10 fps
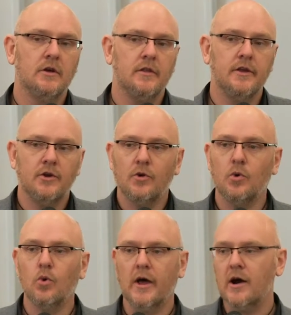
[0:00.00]
than on
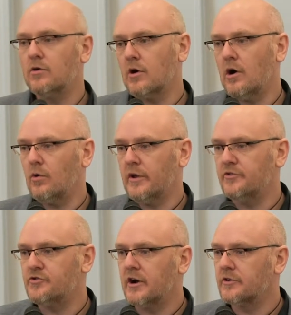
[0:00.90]
all alcohol
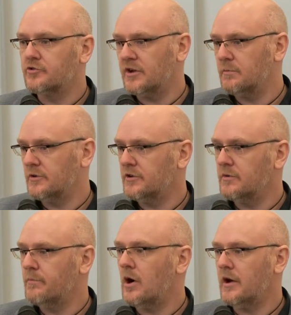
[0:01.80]
and drug treatment
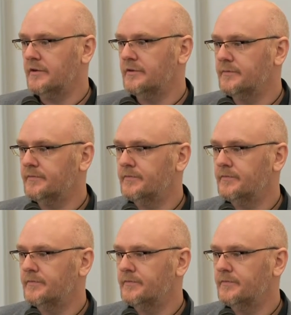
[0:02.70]
combined.